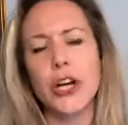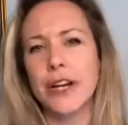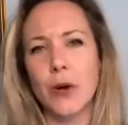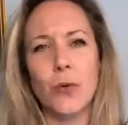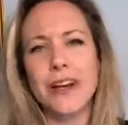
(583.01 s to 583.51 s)
And
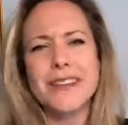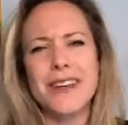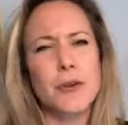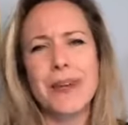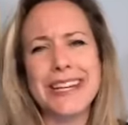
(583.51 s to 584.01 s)
I wanted
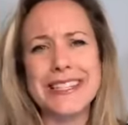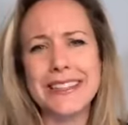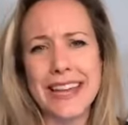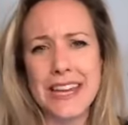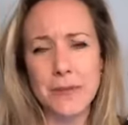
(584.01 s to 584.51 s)
everybody to
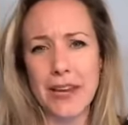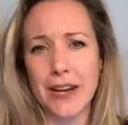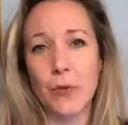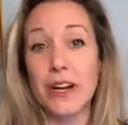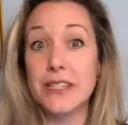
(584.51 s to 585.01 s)
like me and
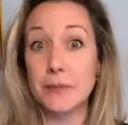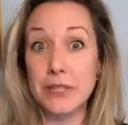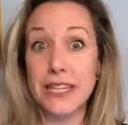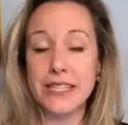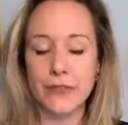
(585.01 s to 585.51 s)
I wanted to
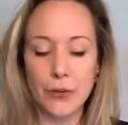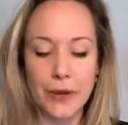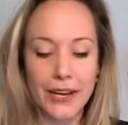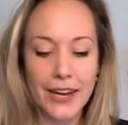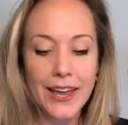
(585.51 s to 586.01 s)
please
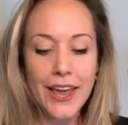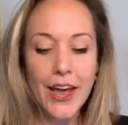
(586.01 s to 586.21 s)
everybody.